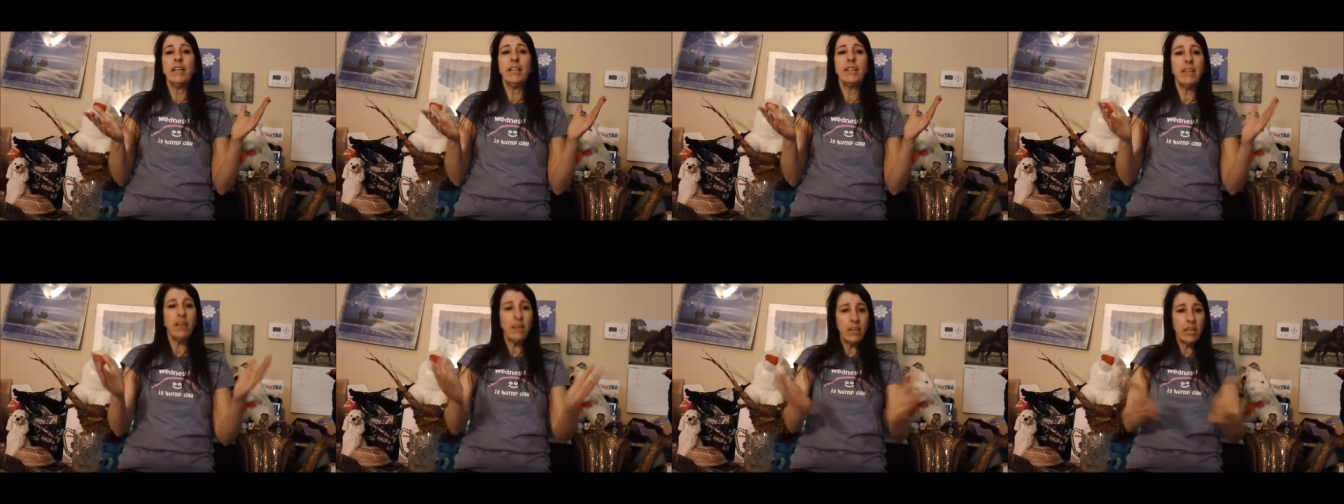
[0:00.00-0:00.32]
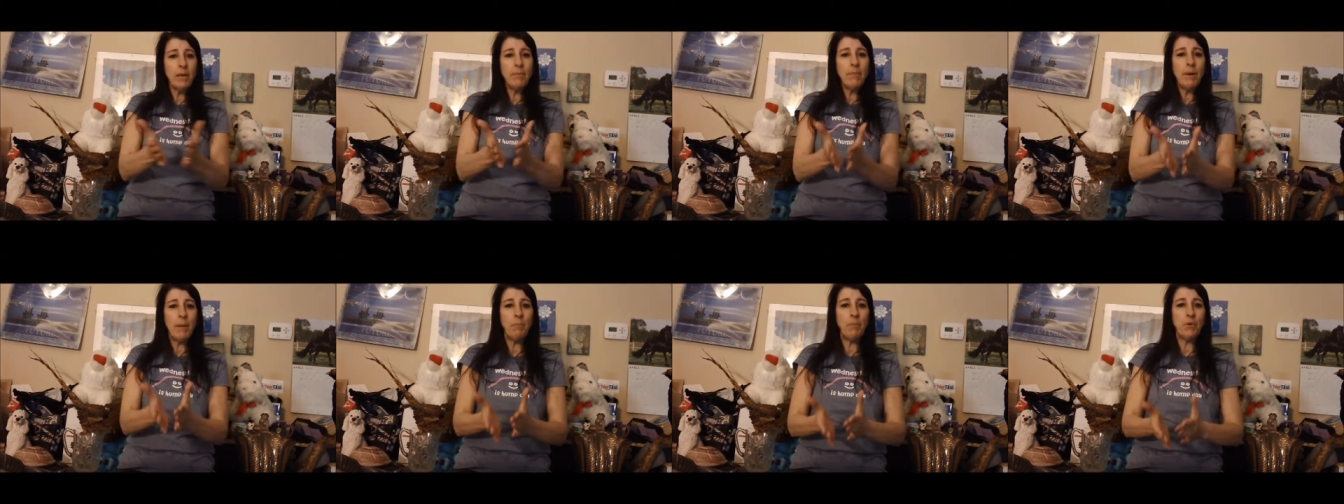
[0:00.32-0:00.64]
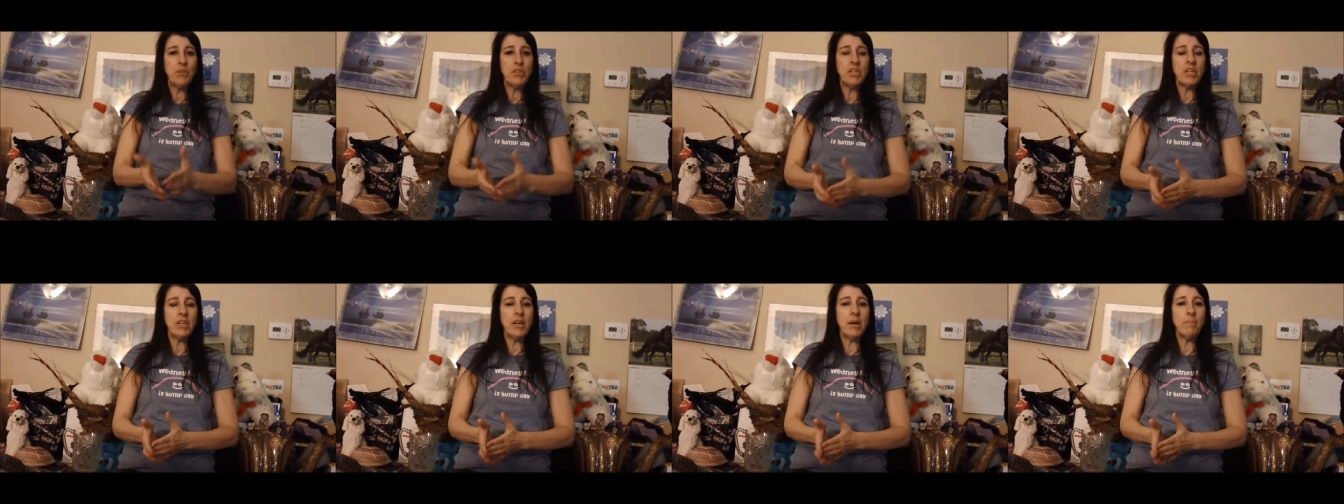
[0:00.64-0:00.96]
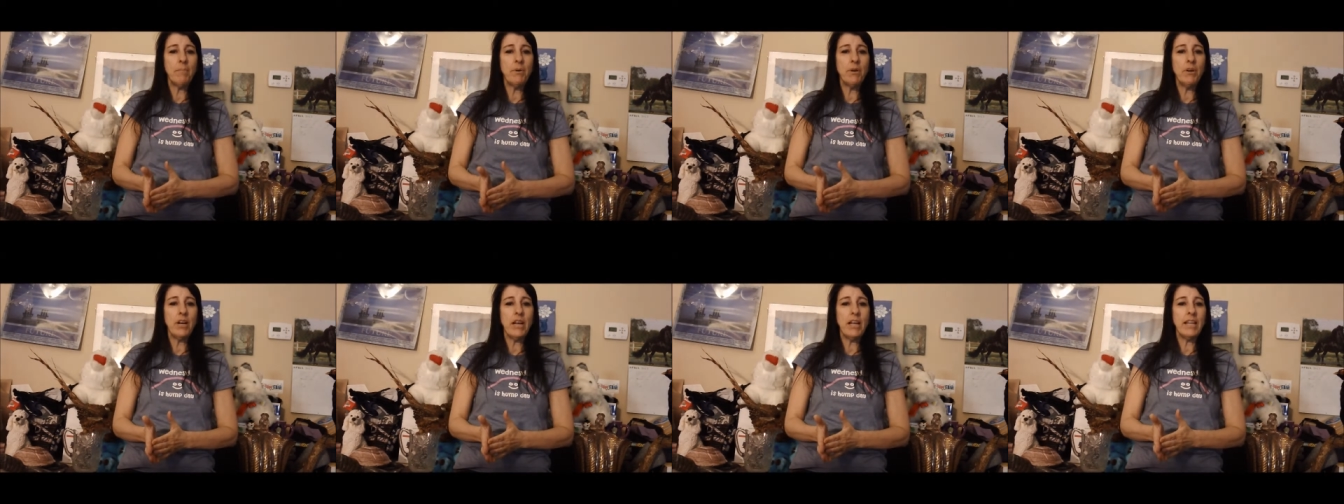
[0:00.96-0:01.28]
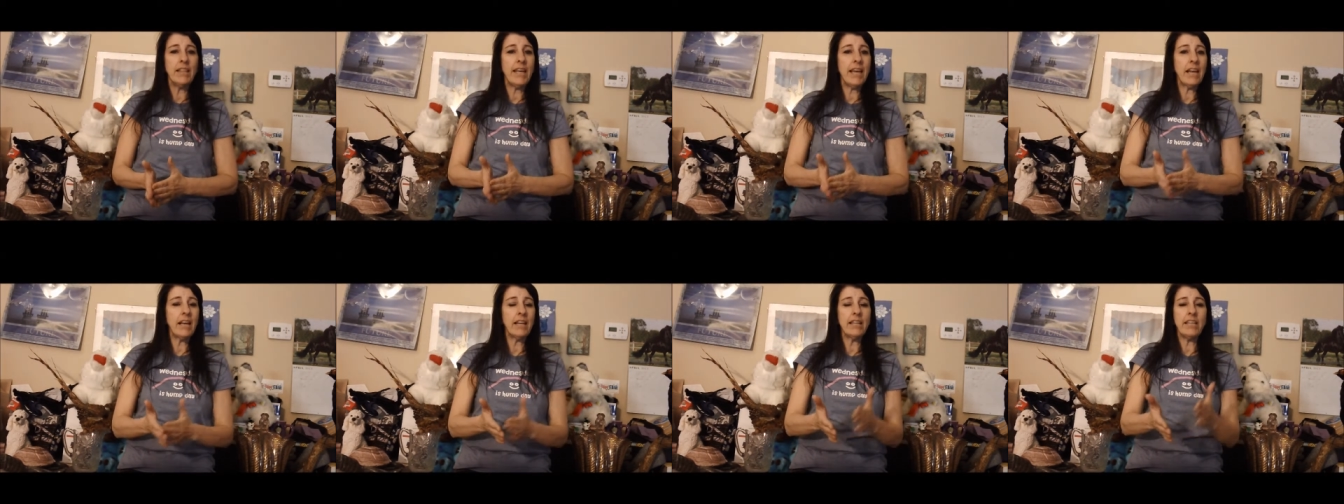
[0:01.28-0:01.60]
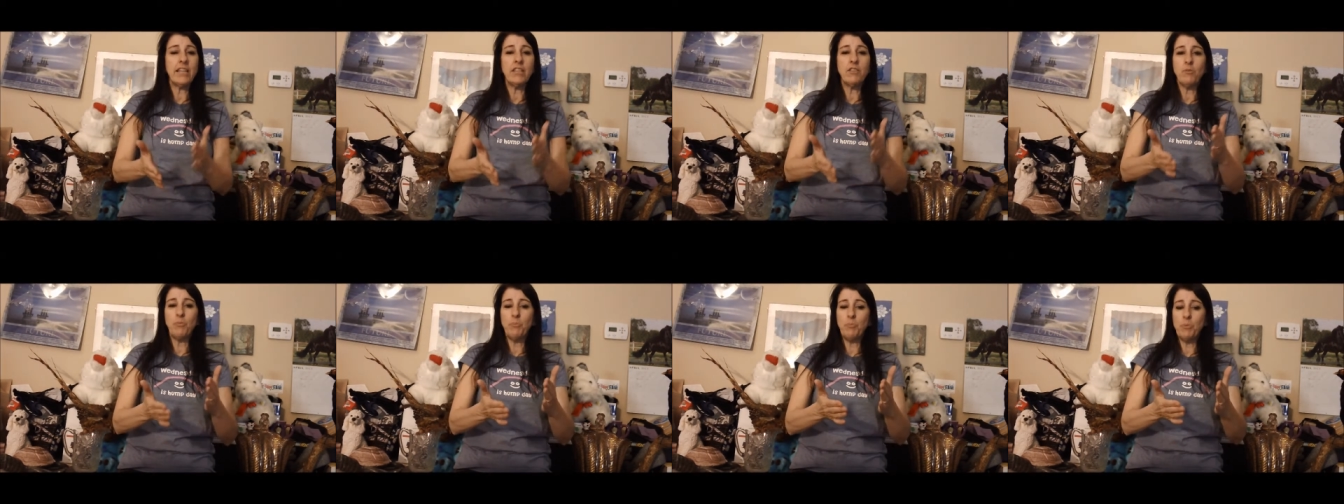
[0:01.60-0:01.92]
They'll come up with a number and that'll
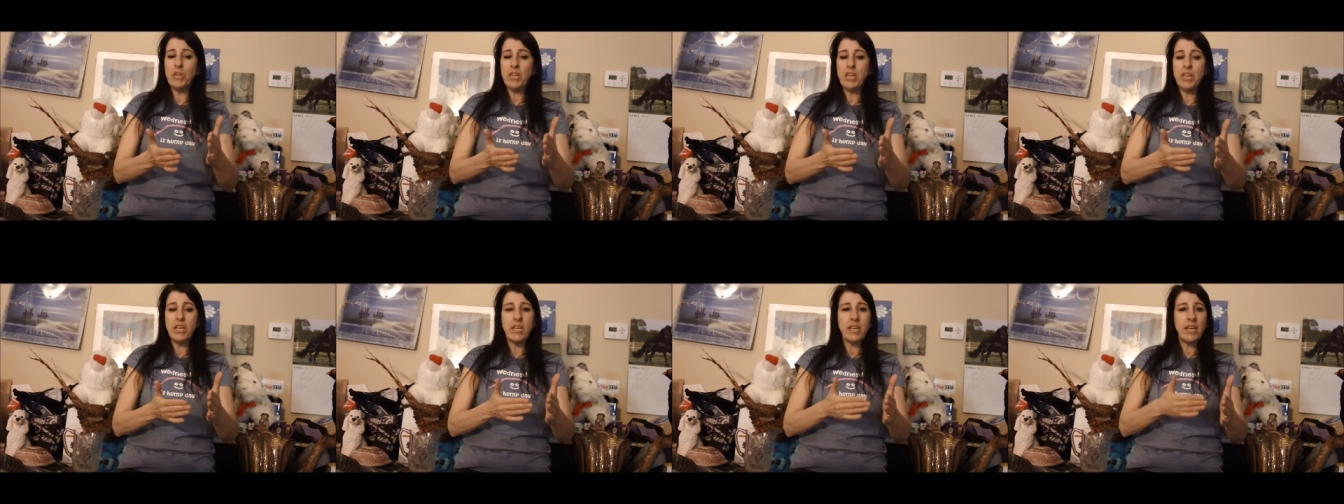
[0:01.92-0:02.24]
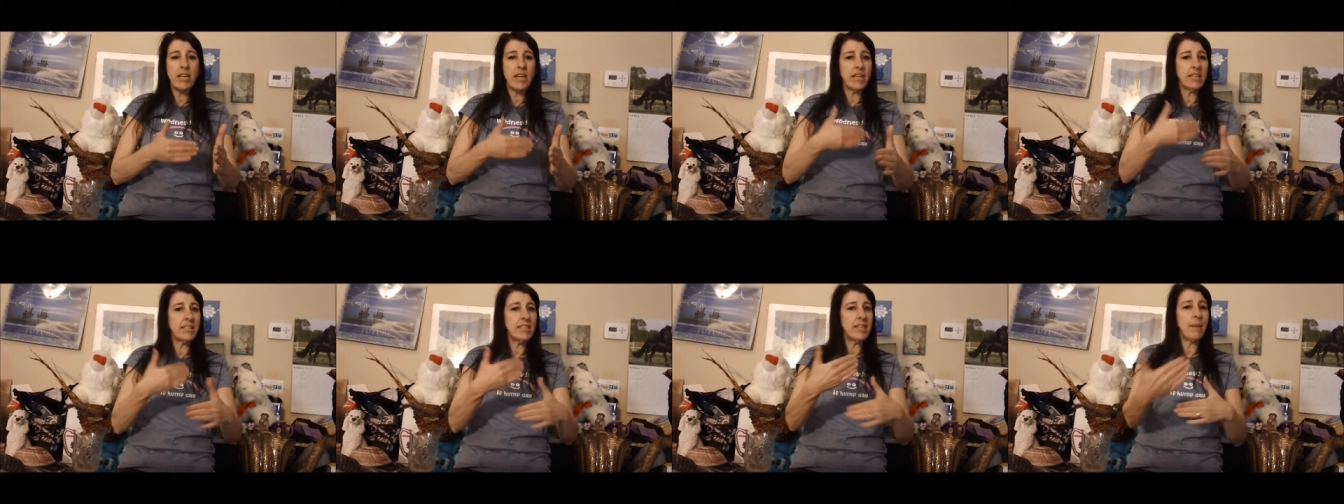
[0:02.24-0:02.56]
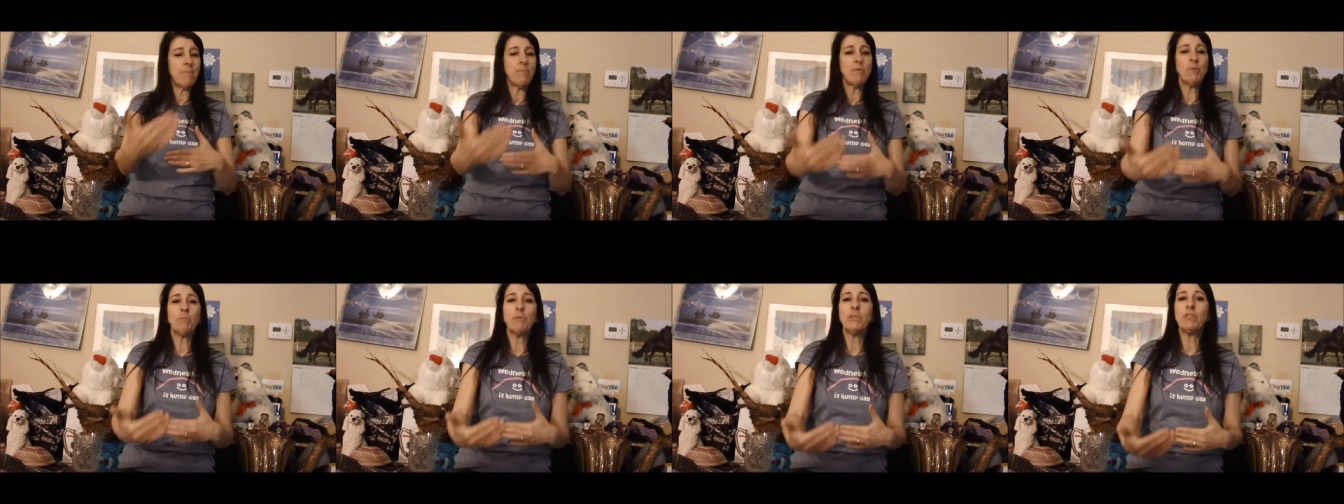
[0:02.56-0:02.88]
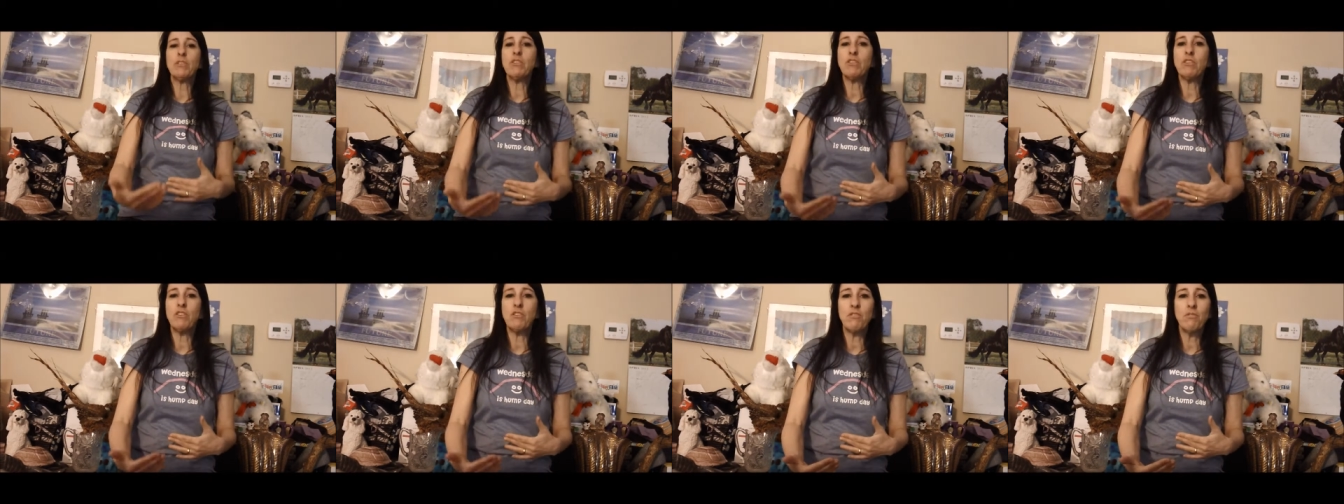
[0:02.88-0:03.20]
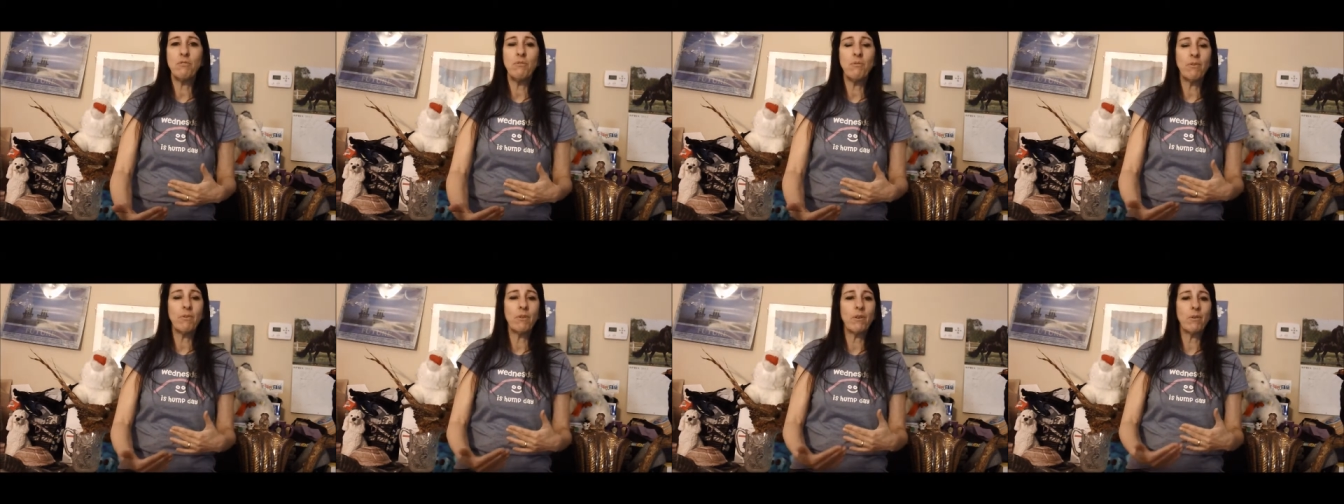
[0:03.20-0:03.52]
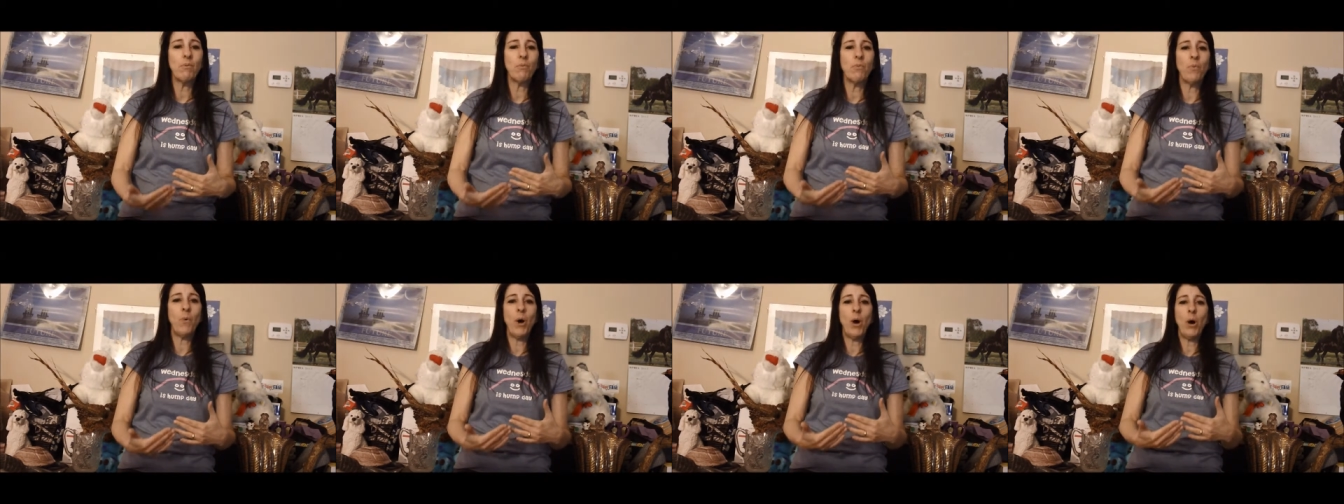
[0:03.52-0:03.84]
either be acceptable to you or
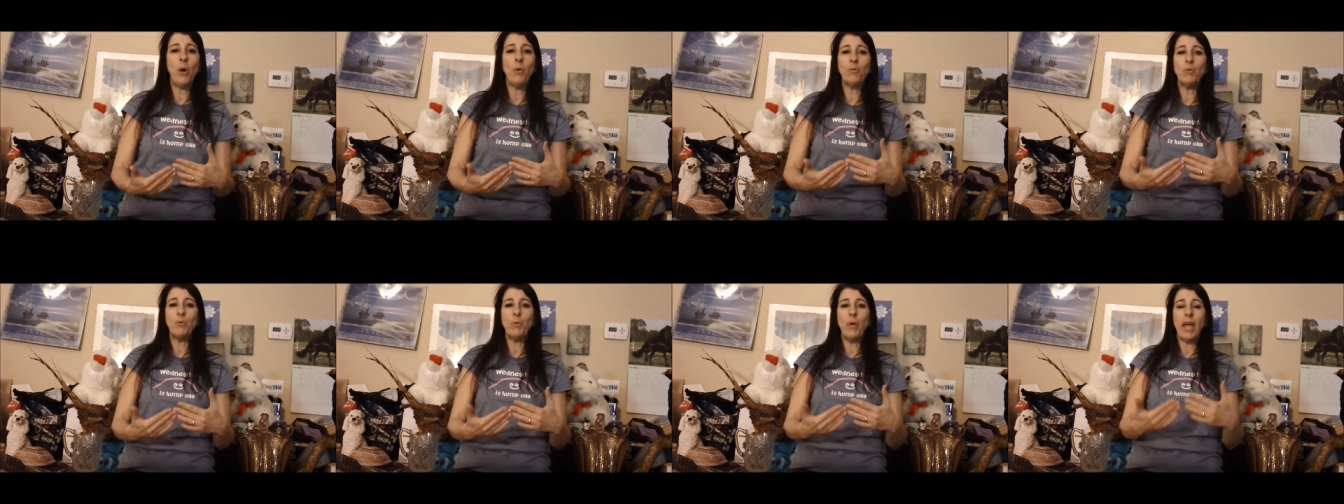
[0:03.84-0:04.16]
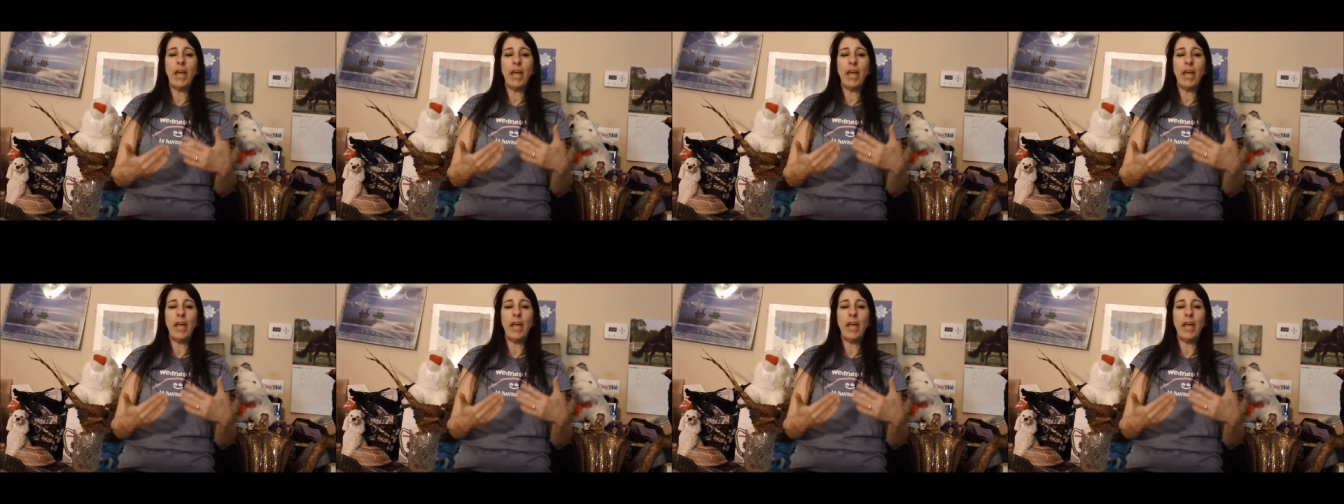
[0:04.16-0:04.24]
it won't.